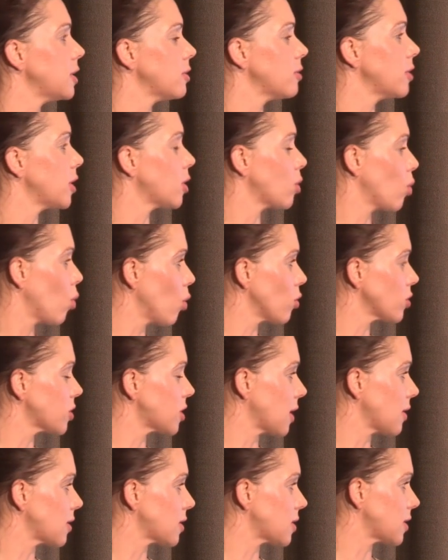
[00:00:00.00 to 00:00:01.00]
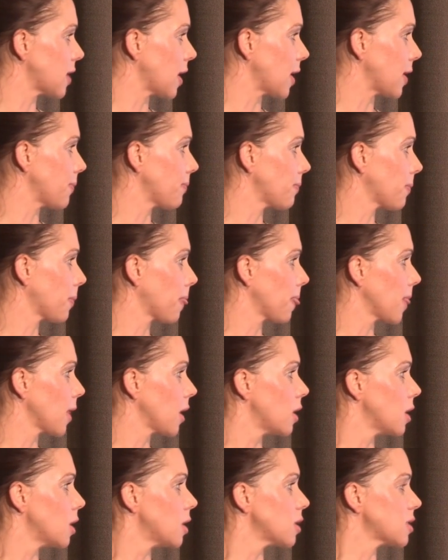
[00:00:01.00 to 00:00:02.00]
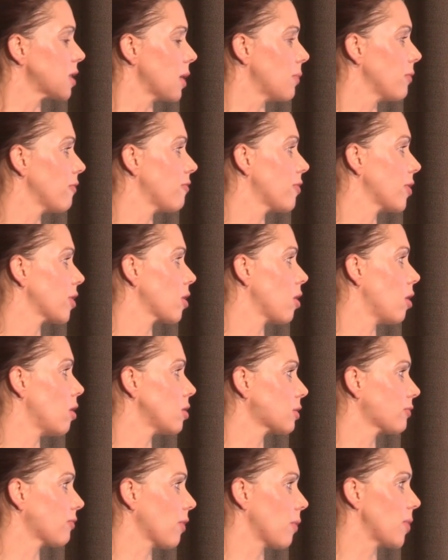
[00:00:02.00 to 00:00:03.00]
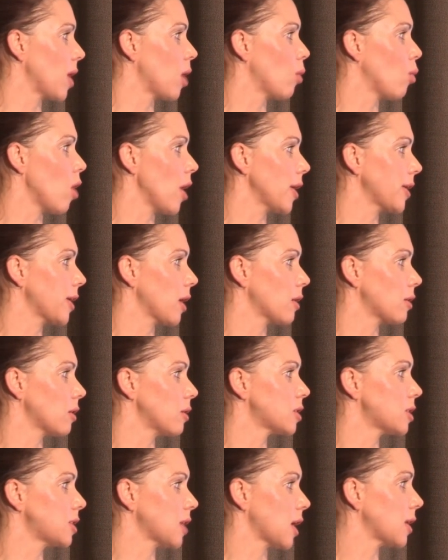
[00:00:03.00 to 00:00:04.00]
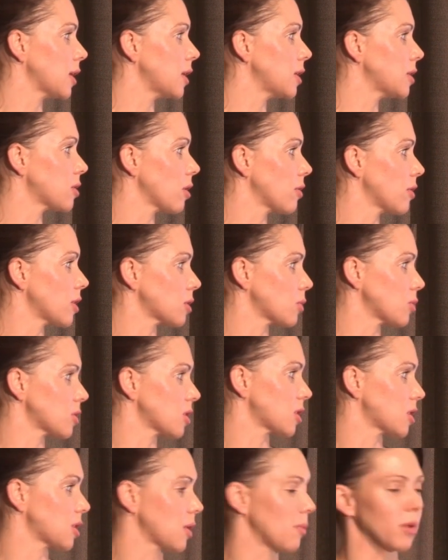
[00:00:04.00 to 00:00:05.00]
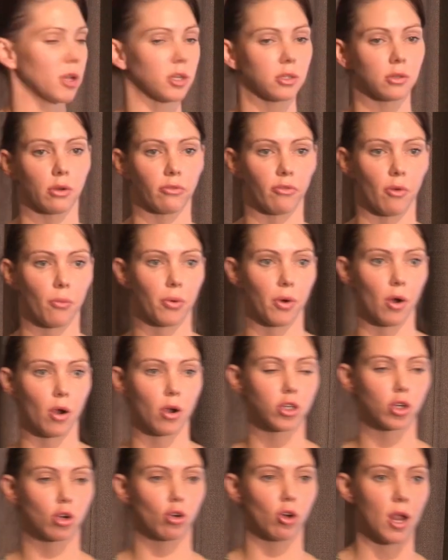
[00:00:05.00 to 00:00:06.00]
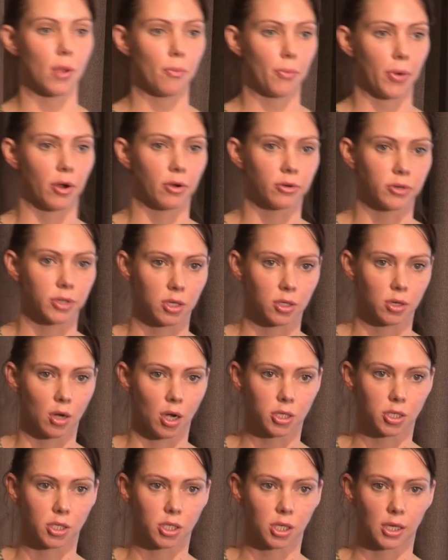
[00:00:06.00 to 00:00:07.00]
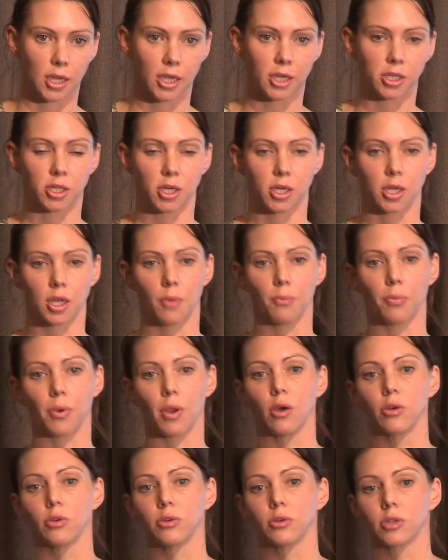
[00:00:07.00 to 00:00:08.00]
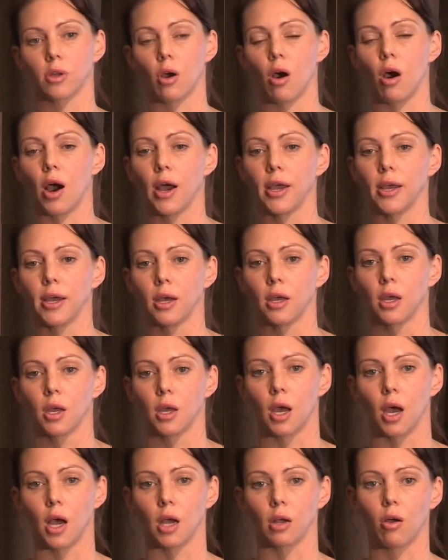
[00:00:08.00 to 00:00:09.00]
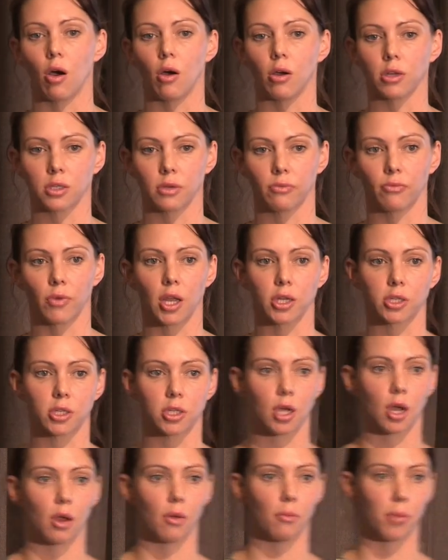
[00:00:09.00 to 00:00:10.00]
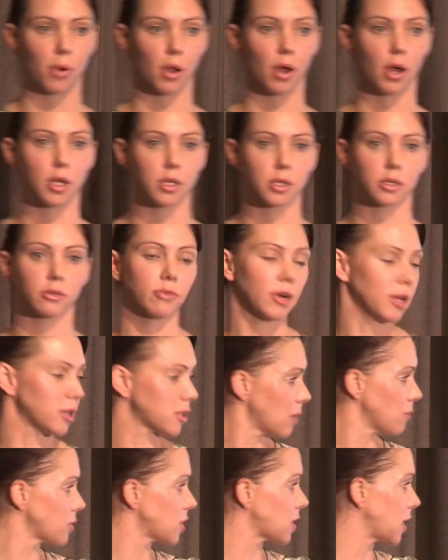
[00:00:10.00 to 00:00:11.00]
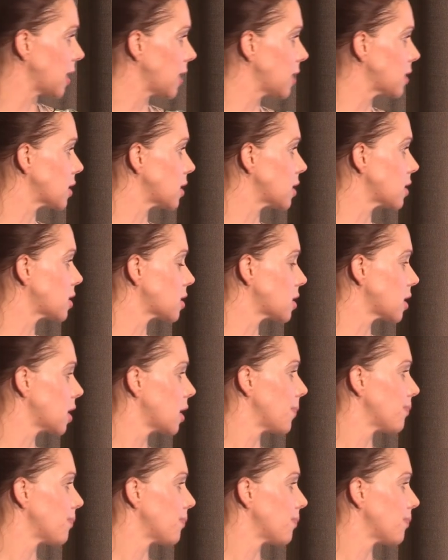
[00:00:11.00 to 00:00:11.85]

dairy and hort stay the same. Some of the costs from our Waikato study, so this was a similar sort of approach, grandparented nitrogen leaching imposed higher uh, costs in relation to compliance around some standards.